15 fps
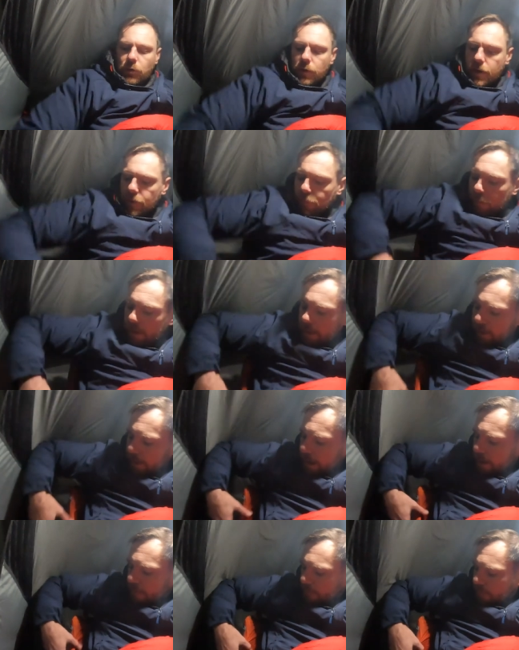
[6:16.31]
great bit of
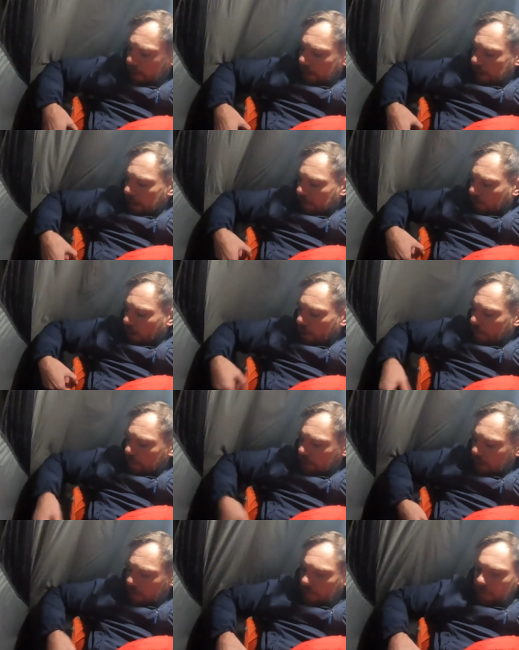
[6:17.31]
kit. And then I've got
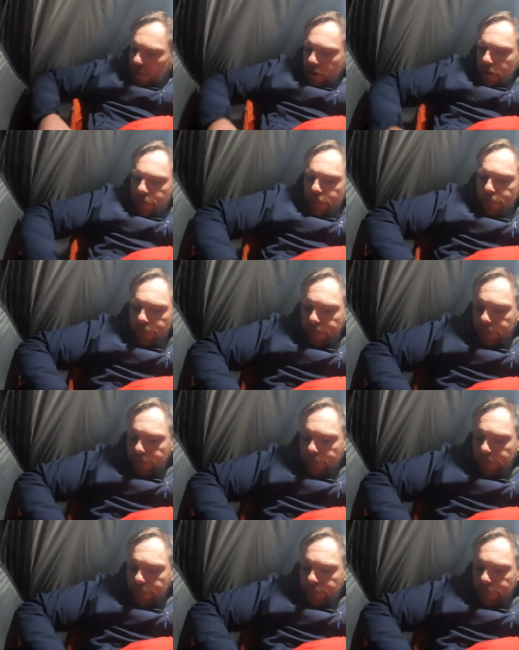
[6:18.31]
myself um,